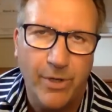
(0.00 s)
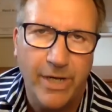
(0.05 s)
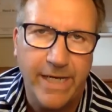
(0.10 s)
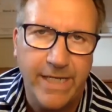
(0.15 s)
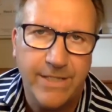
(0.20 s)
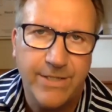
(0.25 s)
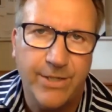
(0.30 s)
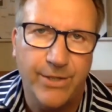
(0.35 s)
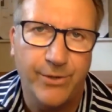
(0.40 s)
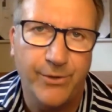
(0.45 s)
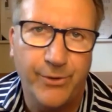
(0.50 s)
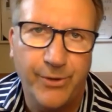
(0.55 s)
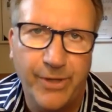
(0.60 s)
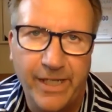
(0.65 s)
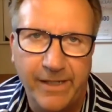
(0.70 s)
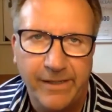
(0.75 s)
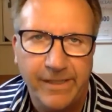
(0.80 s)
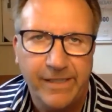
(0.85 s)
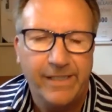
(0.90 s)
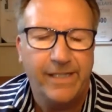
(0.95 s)
way
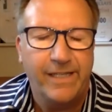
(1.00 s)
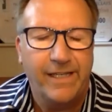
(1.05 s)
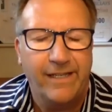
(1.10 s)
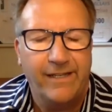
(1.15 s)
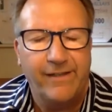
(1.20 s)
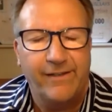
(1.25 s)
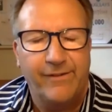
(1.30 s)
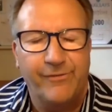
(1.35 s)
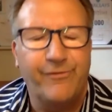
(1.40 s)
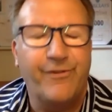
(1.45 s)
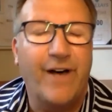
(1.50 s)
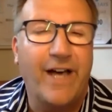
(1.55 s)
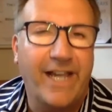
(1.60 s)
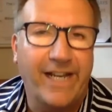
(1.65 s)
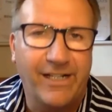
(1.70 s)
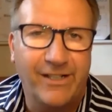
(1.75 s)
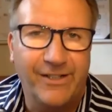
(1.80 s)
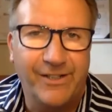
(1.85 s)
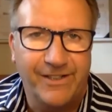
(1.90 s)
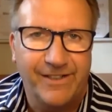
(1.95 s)
to
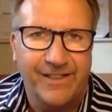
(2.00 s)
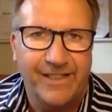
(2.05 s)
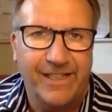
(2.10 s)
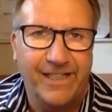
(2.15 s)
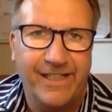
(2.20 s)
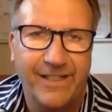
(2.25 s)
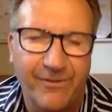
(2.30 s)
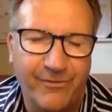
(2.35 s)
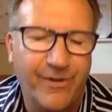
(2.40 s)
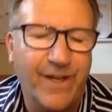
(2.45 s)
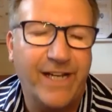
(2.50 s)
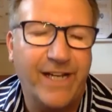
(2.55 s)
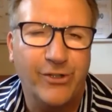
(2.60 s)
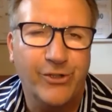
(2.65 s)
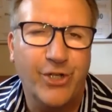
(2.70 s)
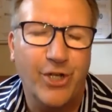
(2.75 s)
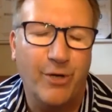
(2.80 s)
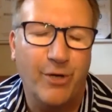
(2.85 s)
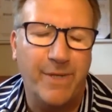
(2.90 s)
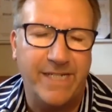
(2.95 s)
final
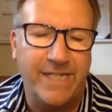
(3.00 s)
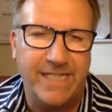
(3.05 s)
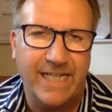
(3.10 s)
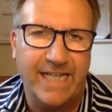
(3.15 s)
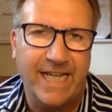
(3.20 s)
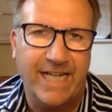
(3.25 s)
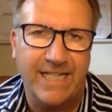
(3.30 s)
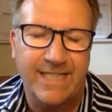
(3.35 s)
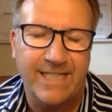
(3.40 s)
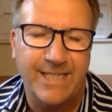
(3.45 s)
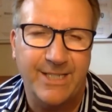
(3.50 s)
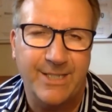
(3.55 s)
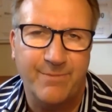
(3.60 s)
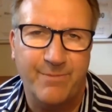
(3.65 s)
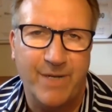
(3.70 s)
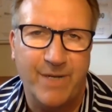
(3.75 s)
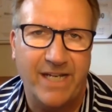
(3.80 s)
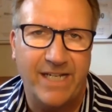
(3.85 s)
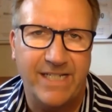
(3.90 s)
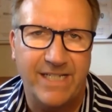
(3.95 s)
comment to get us
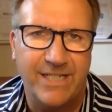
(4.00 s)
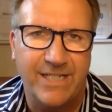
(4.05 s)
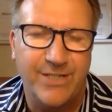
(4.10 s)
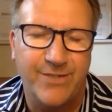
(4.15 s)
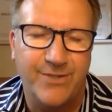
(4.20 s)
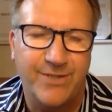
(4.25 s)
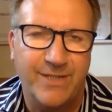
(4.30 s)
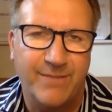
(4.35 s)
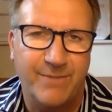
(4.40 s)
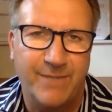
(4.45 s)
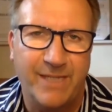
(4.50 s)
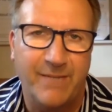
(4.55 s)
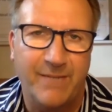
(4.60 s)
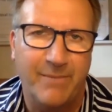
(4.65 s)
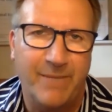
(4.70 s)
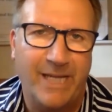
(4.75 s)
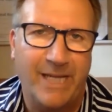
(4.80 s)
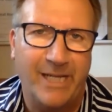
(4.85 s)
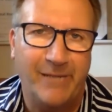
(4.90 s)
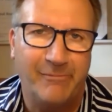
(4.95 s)
inspired to do something
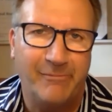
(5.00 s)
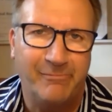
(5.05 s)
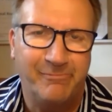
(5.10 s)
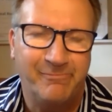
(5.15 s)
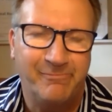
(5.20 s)
about it.